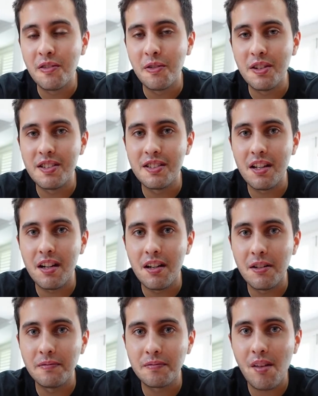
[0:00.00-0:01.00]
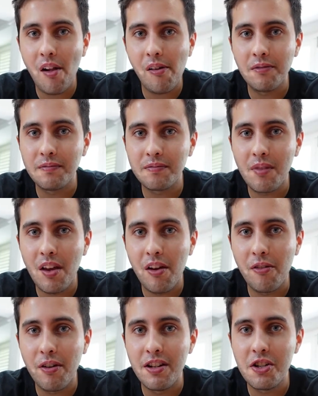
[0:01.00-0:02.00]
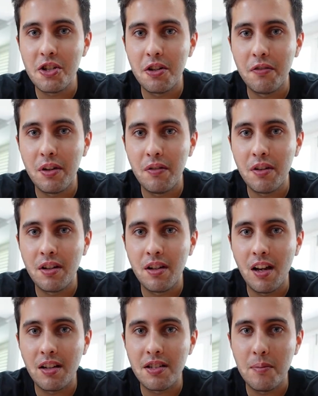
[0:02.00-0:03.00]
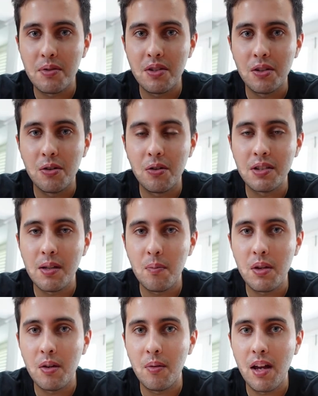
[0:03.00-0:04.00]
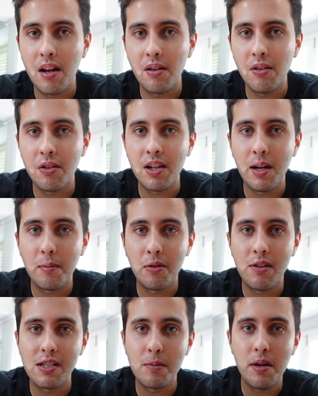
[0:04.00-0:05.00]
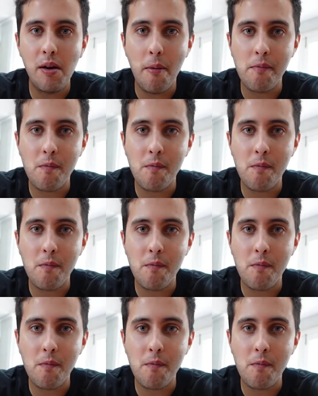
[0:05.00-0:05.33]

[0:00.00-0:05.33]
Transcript: This rendition of Ivan attempts to cook something without looking up the recipe.